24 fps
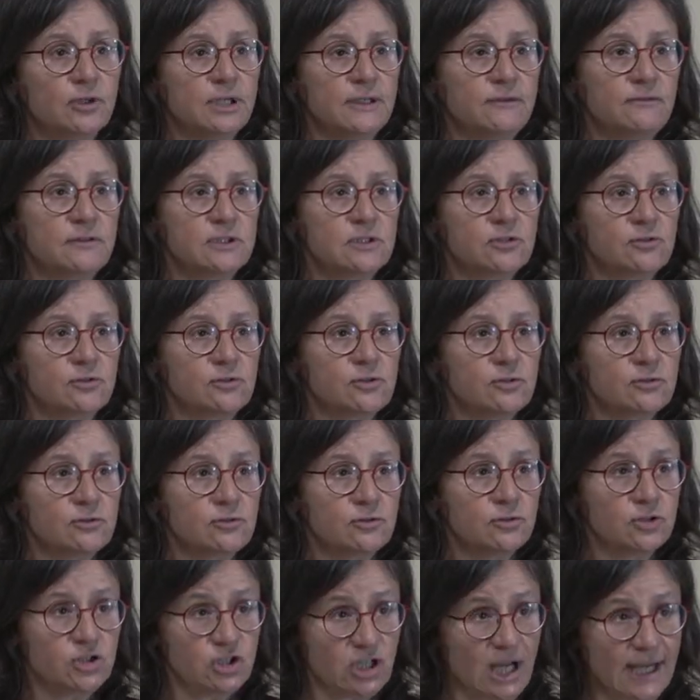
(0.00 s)
or if it's a
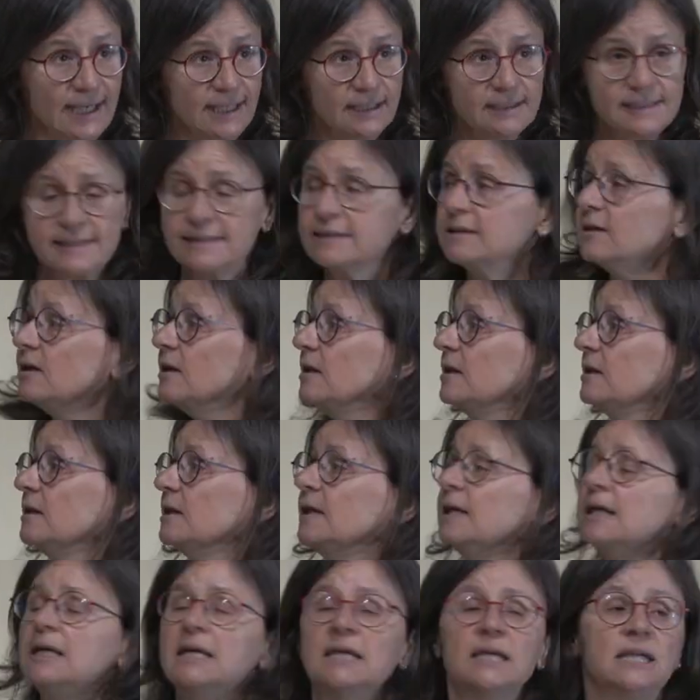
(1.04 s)
giant star,
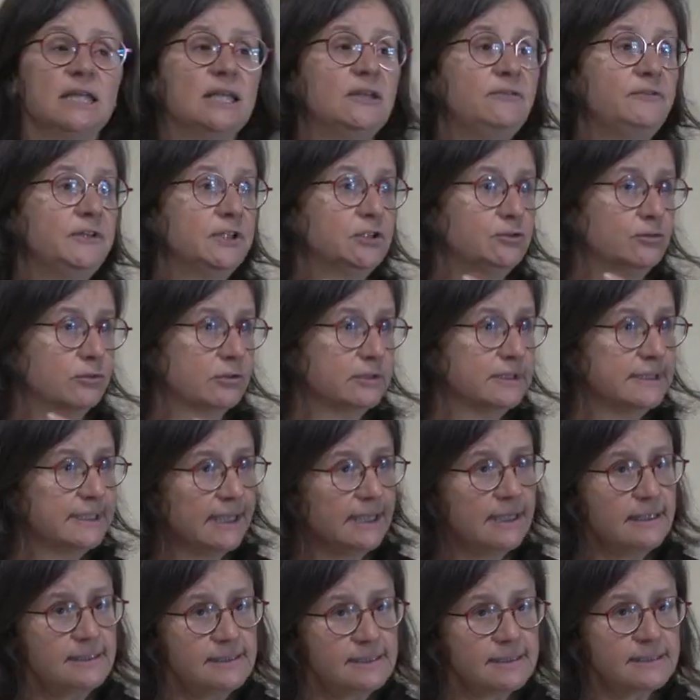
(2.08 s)
if it
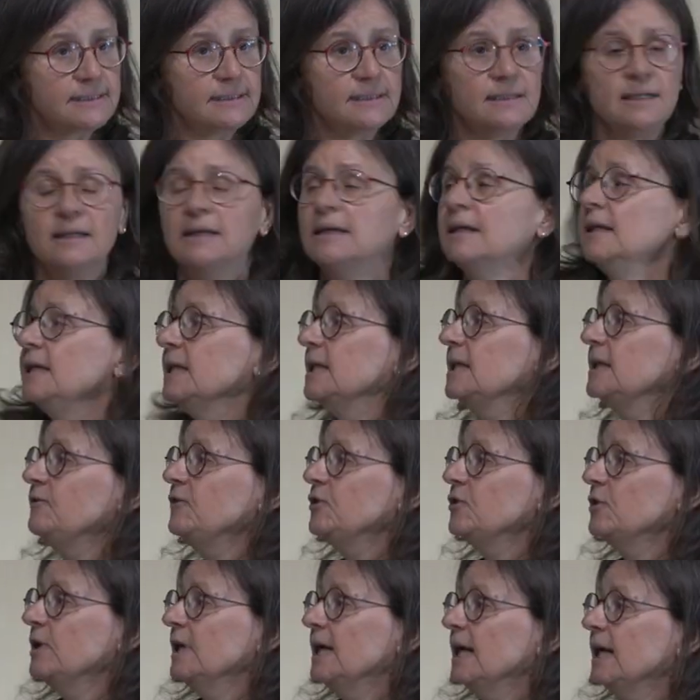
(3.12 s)
rotates.
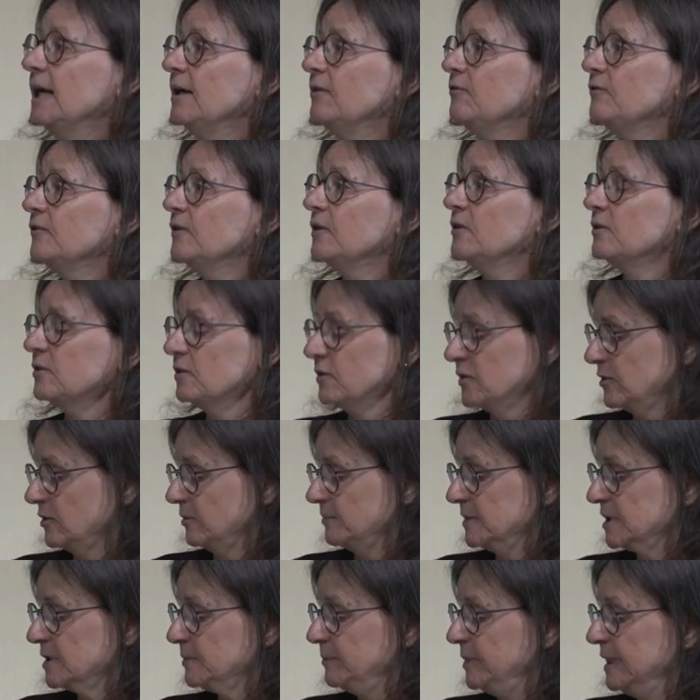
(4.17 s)
If you have uh,
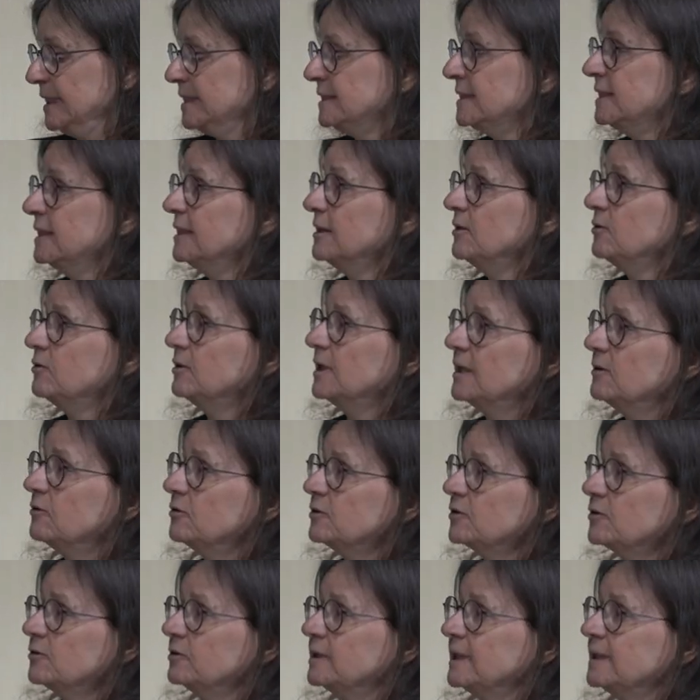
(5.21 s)
some splitting, you can
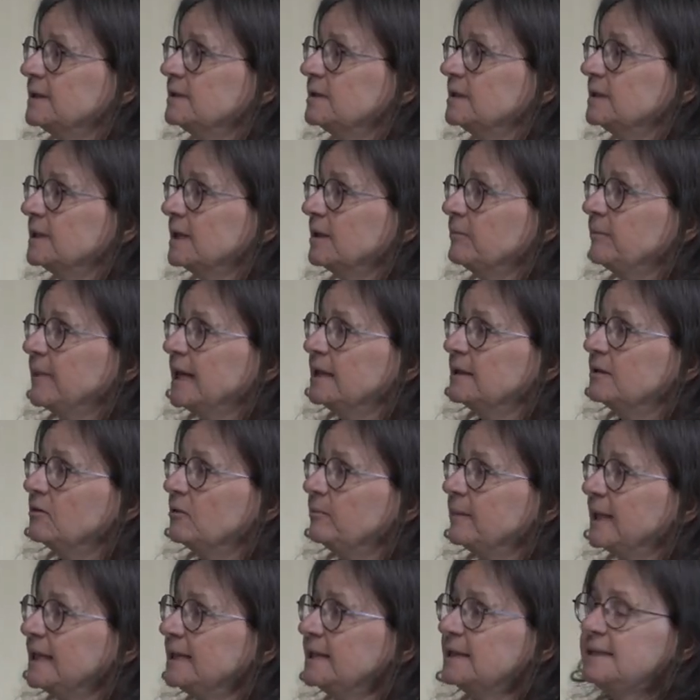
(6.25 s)
also determine
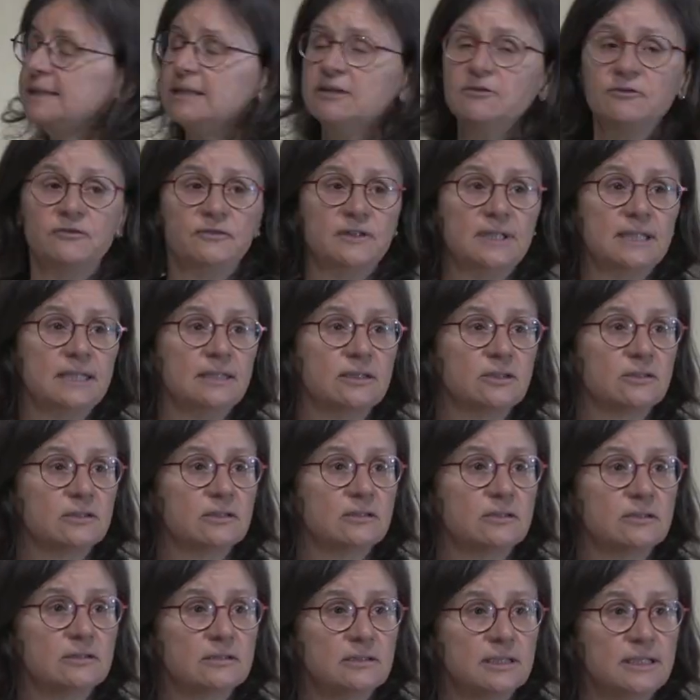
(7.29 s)
the magnetic field.
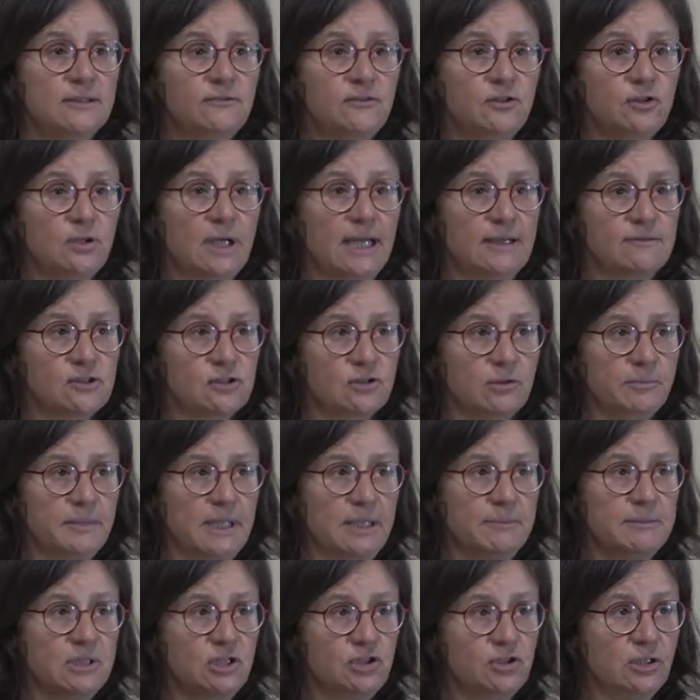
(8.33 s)
If you have some
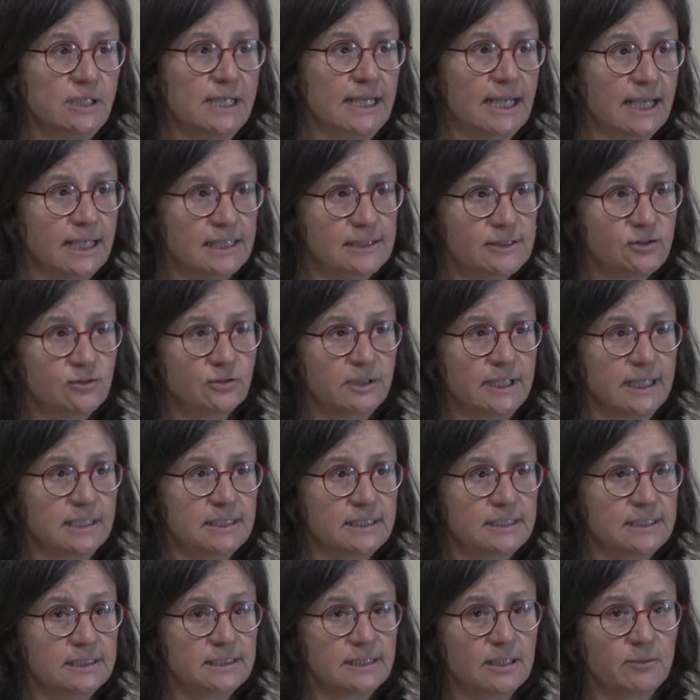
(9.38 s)
emission lines, you
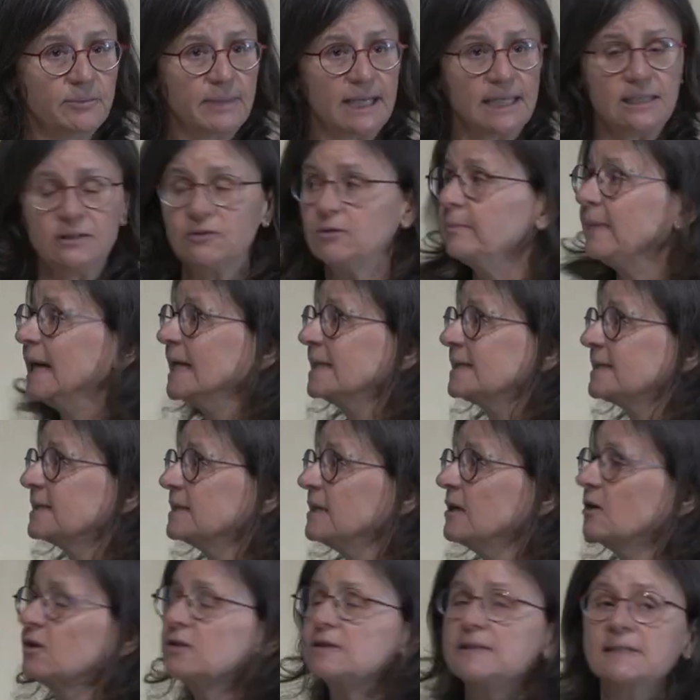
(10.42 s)
can determine the mass
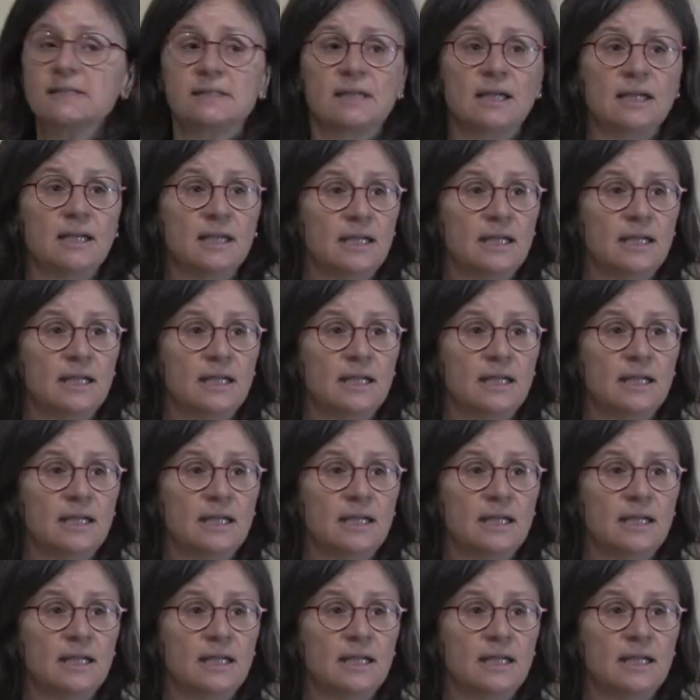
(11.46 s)
loss.